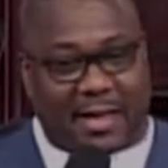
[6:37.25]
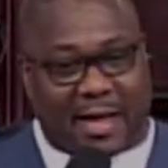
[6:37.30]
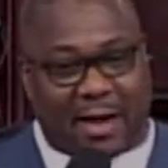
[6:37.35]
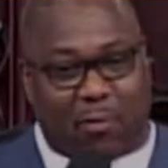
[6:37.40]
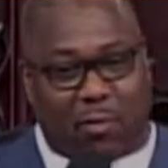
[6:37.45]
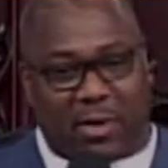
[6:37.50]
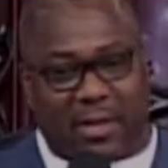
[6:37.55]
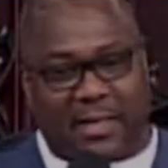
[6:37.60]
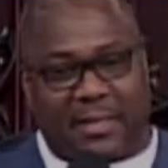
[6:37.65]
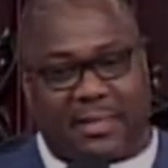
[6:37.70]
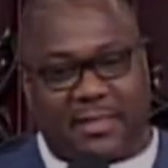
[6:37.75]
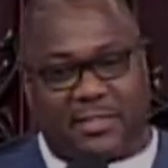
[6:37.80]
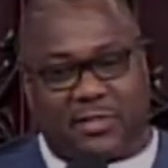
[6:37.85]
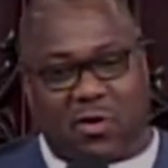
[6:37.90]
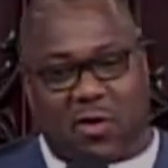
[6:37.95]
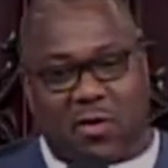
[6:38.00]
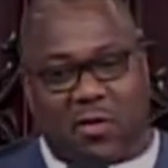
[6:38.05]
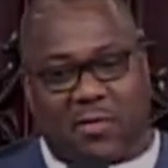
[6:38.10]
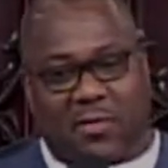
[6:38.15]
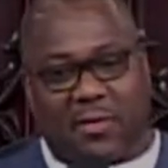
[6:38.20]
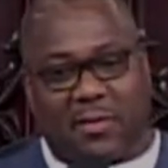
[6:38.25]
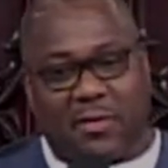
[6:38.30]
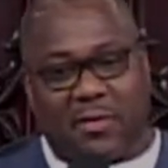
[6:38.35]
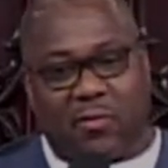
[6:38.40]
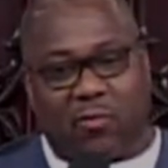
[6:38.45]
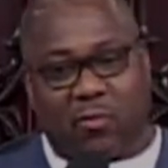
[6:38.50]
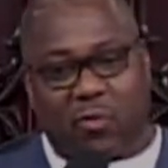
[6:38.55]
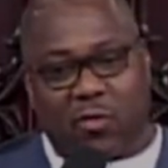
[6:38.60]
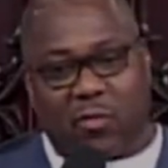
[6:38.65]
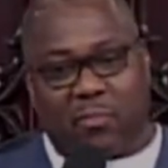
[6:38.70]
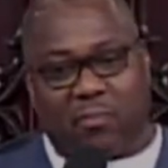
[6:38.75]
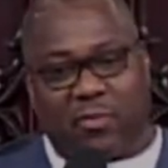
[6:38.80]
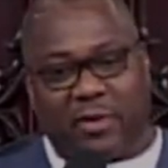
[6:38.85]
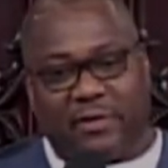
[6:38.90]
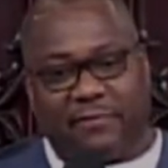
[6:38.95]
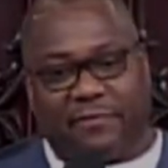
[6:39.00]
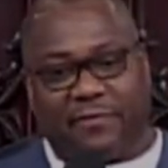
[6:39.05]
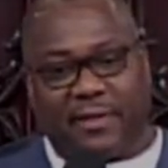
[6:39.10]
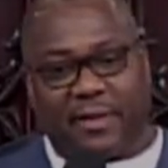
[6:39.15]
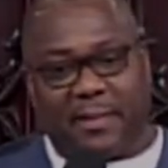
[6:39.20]
I wanted to talk real
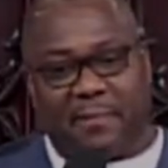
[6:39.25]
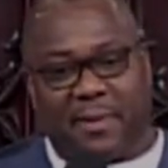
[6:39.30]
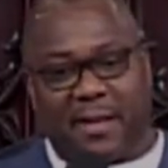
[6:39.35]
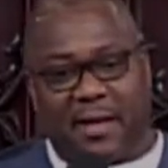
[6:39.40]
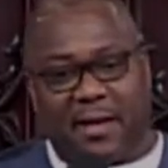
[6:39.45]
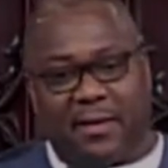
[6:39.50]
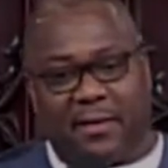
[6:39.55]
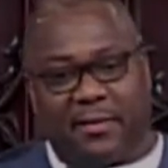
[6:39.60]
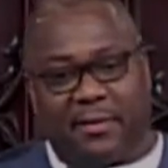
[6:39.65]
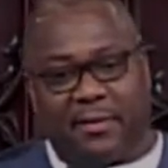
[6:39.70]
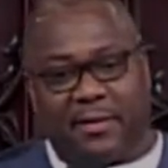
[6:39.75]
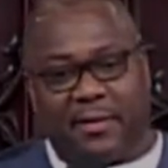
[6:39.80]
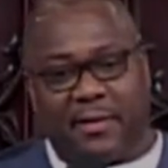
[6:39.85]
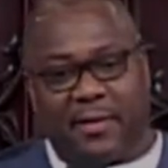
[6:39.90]
briefly about